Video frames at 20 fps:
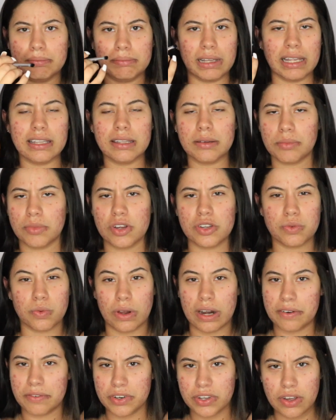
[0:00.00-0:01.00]
blending brush,
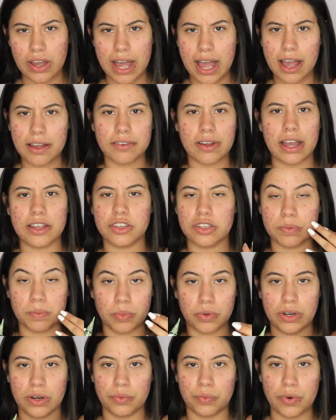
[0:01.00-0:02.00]
whatever you have, I just
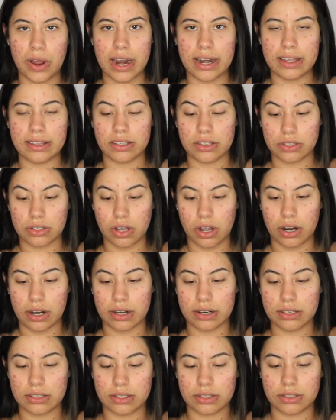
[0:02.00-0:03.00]
put it right in the
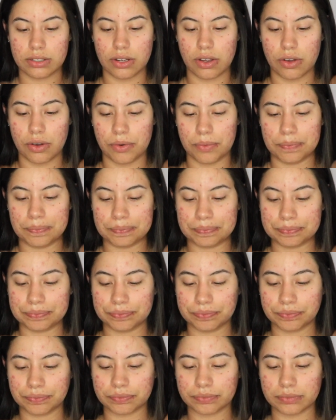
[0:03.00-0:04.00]
scars. So
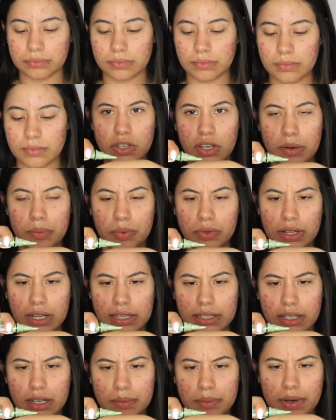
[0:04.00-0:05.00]
I'm going to put a
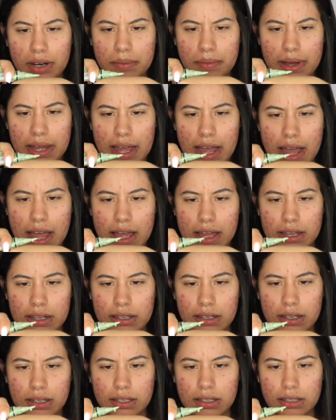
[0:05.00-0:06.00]
little bit on my
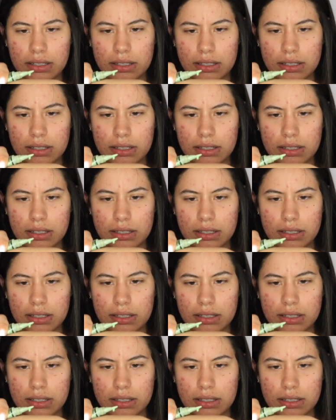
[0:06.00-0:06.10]
hand.